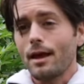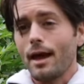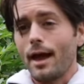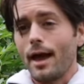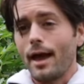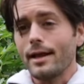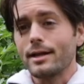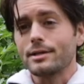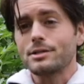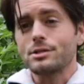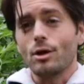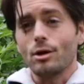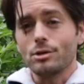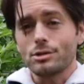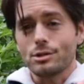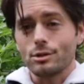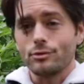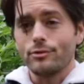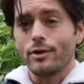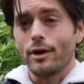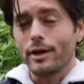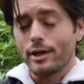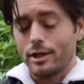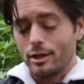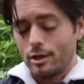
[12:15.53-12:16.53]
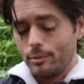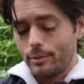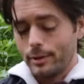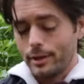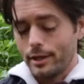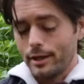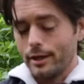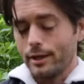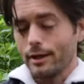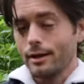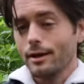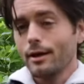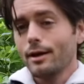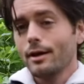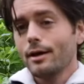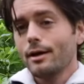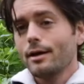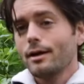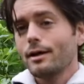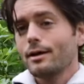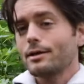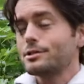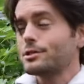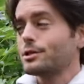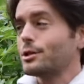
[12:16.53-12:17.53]
and it's also very humid here.
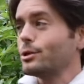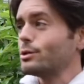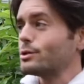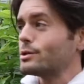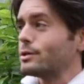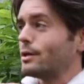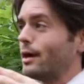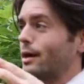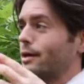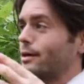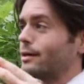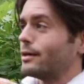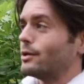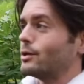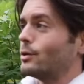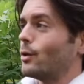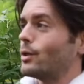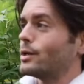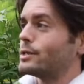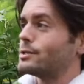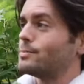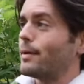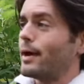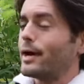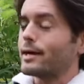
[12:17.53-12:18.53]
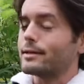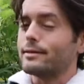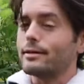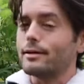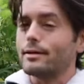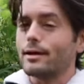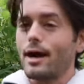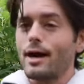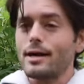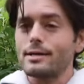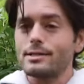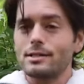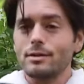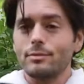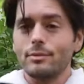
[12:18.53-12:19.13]
Excuse a lot of that noise back there, guys.